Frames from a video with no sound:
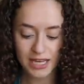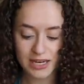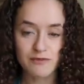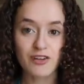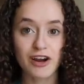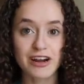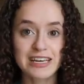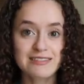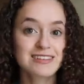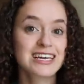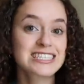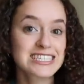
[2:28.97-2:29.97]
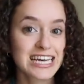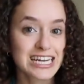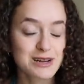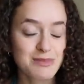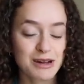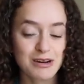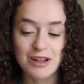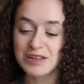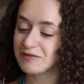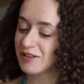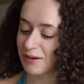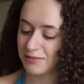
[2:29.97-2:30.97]
and I'm very excited about all
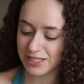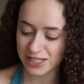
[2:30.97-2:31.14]
of them.